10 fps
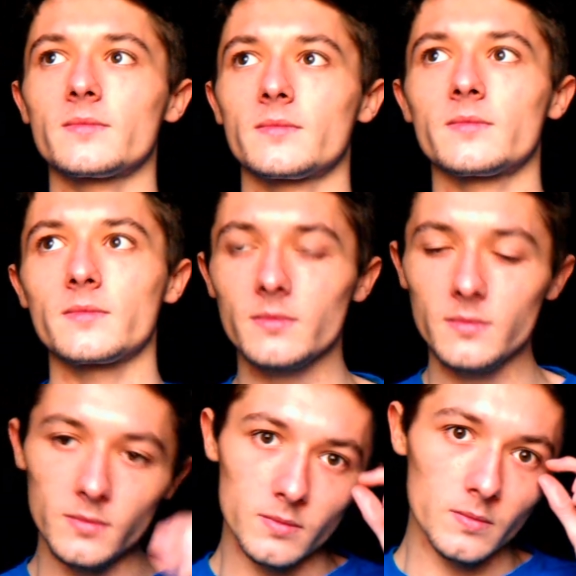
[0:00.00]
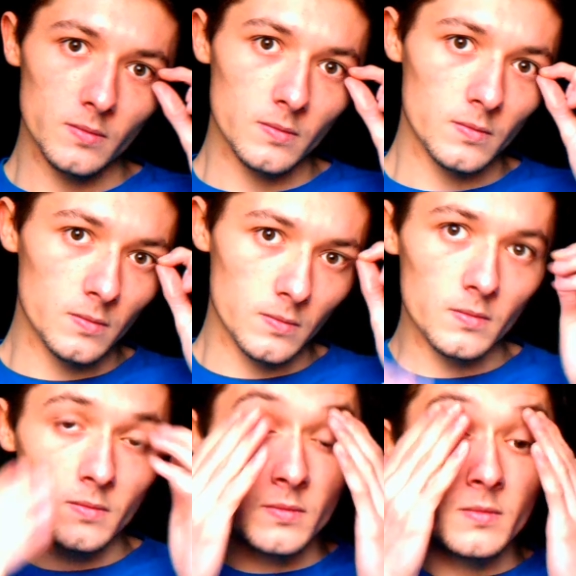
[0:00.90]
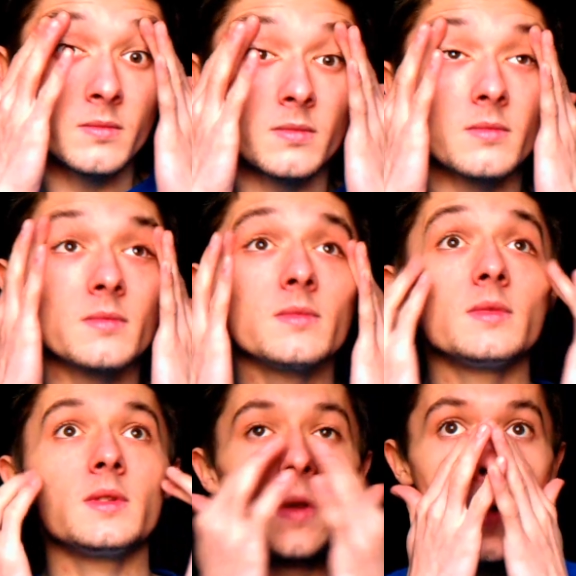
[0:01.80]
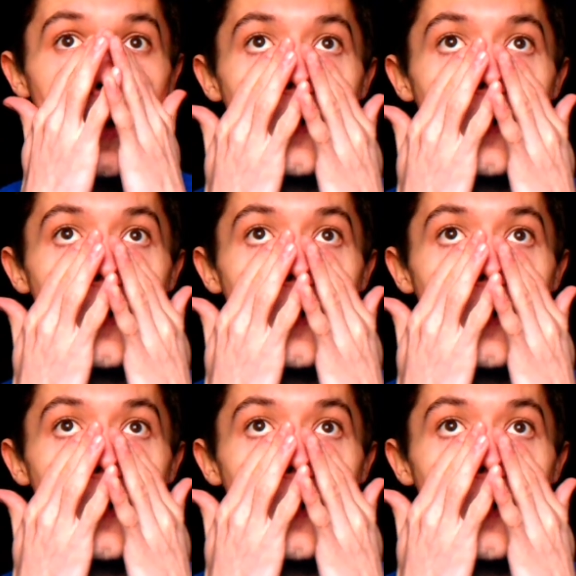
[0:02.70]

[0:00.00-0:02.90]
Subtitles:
Nothing is said.